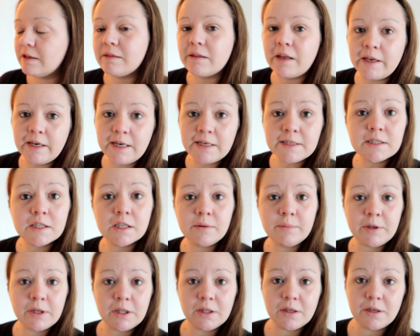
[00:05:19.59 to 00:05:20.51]
Lighting's
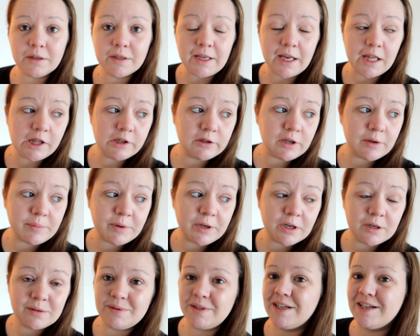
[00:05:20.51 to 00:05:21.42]
gonna be a little yellow up
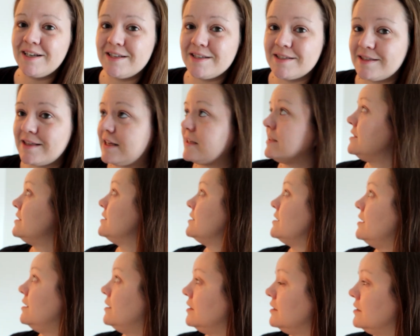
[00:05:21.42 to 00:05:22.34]
here because
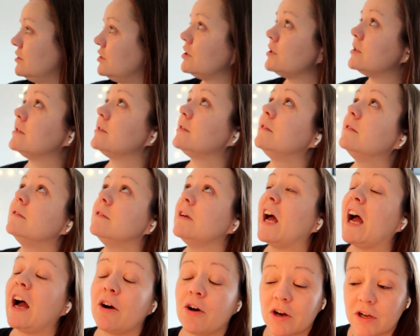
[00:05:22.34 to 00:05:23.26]
that's just
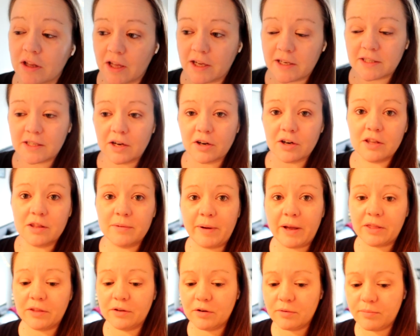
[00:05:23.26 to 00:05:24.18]
how our lights are in the
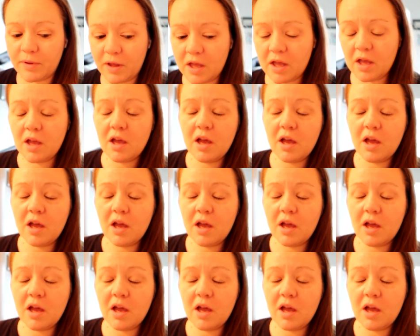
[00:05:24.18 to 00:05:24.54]
bathroom.